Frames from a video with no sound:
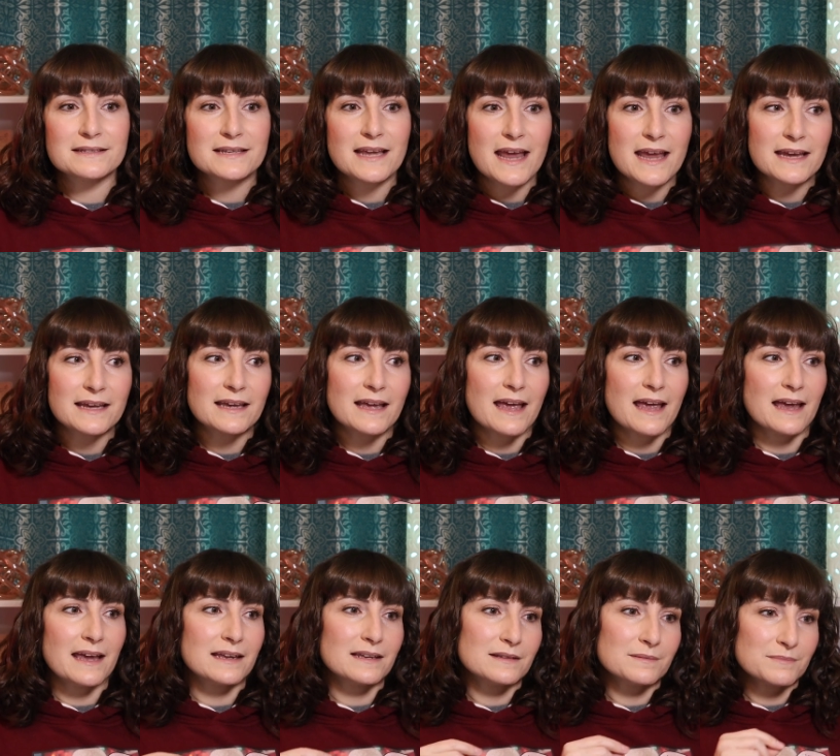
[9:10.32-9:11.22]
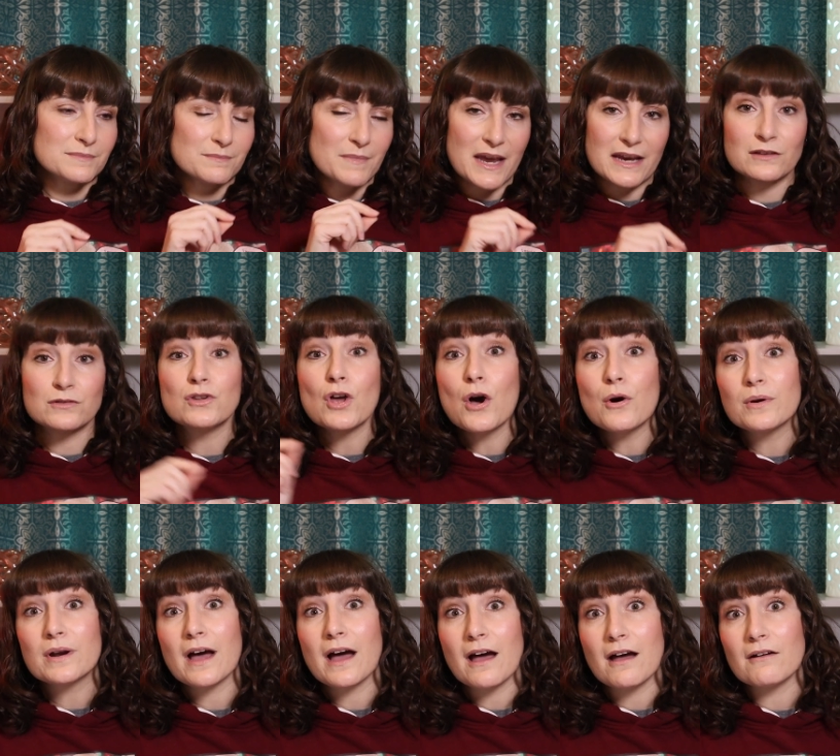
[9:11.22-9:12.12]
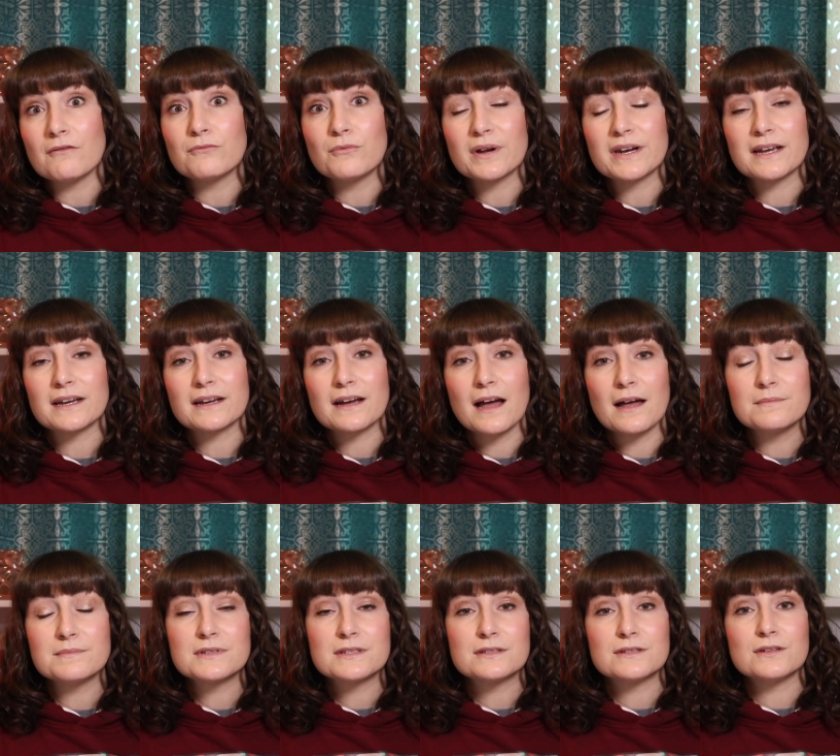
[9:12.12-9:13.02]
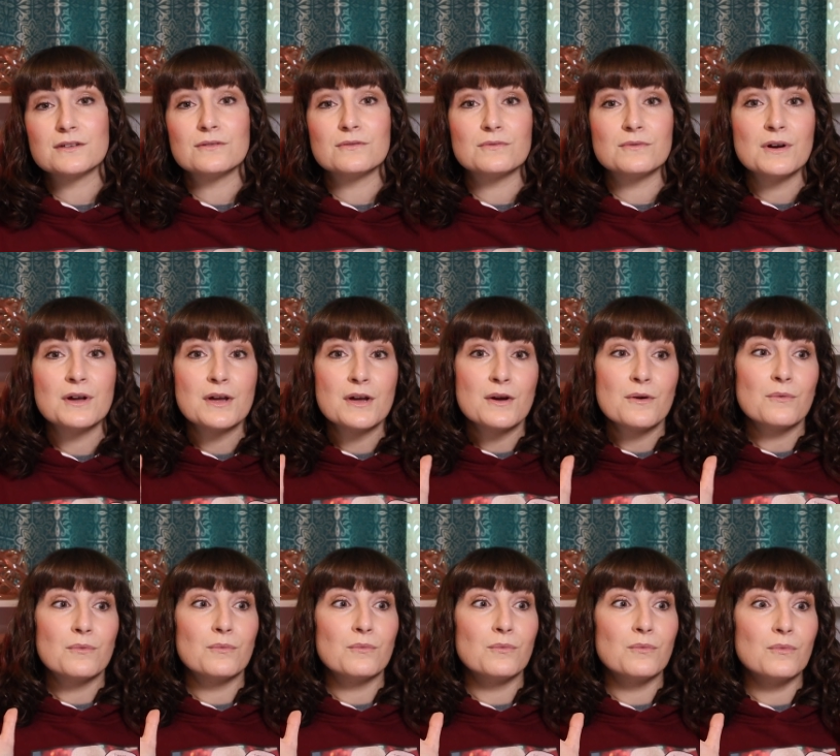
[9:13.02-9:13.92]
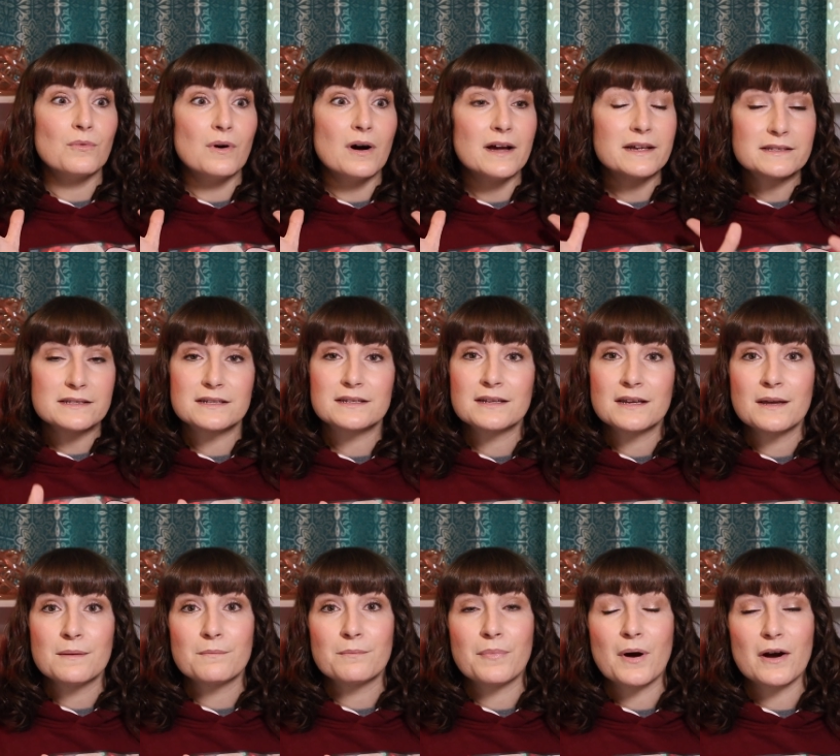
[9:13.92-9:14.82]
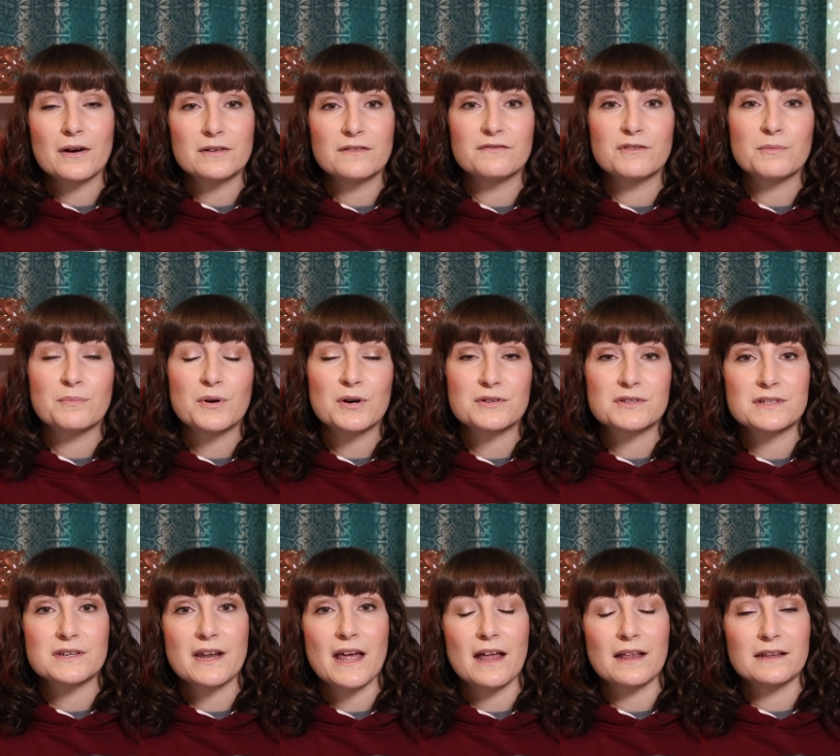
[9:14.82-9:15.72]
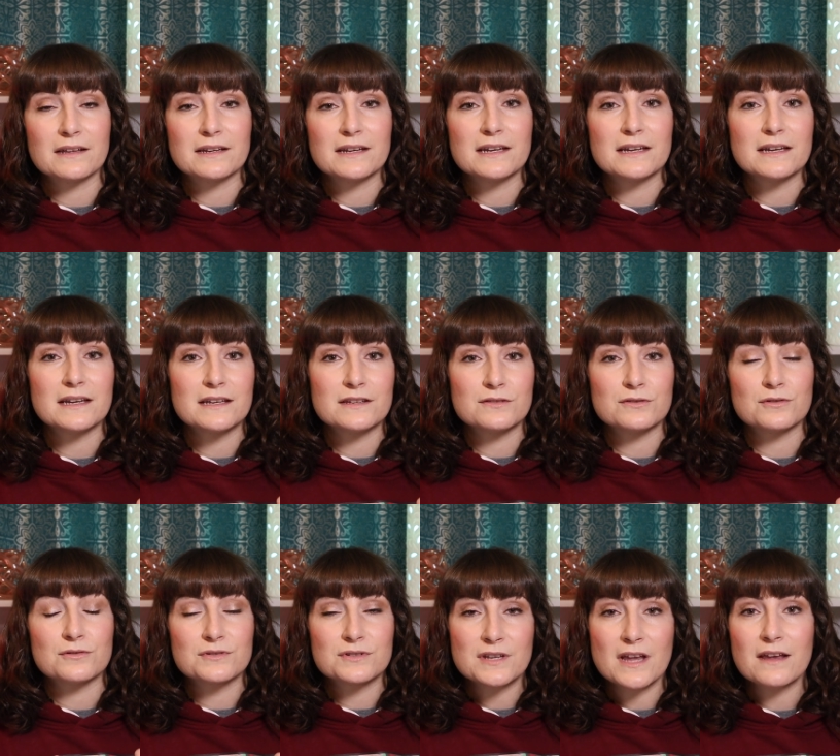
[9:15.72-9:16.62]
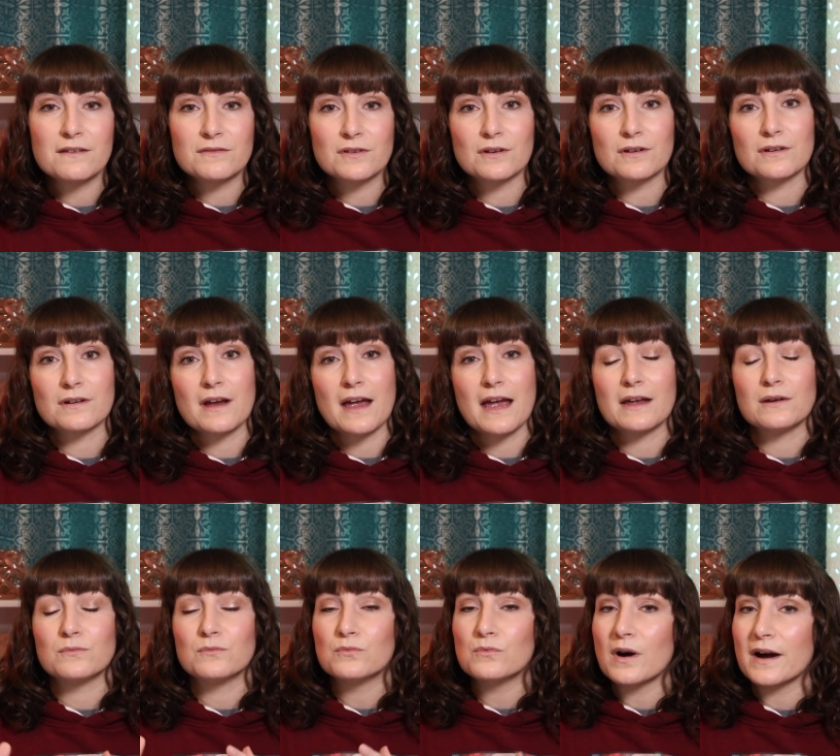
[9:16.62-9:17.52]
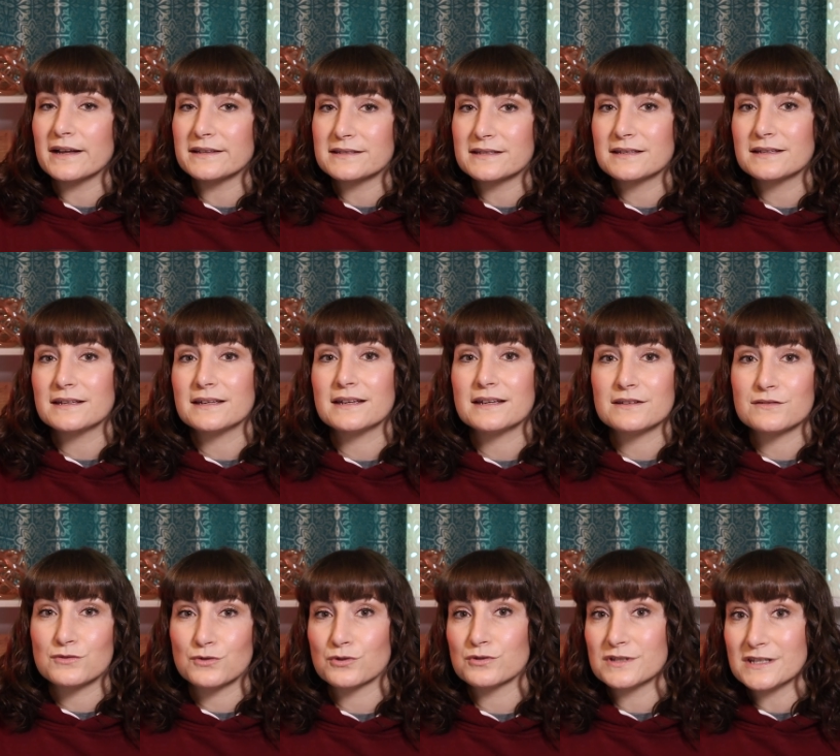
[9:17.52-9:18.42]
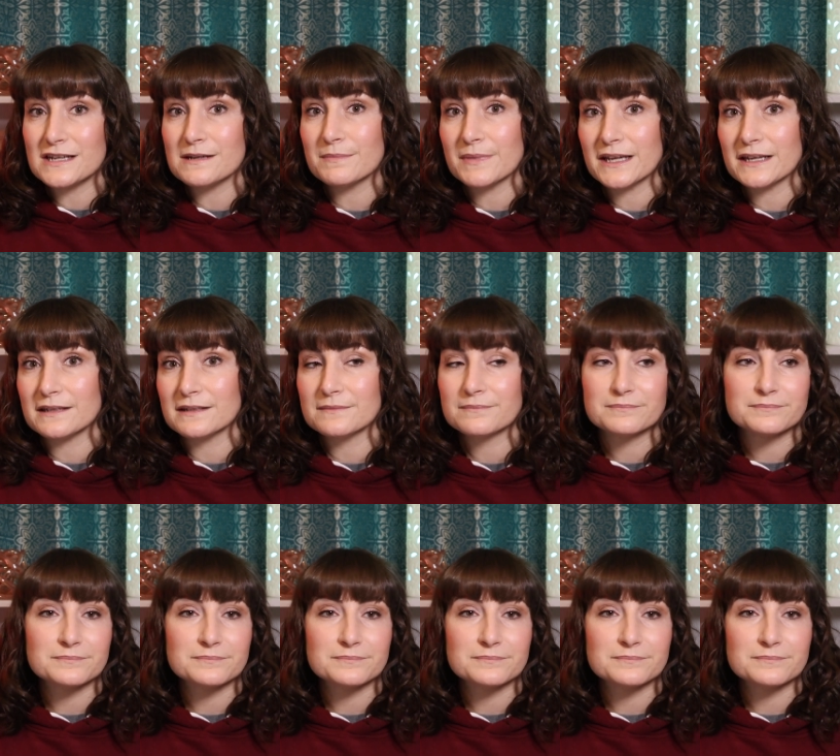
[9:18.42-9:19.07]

take and make note of when it comes to what part of your personality is your savior and what is your demon.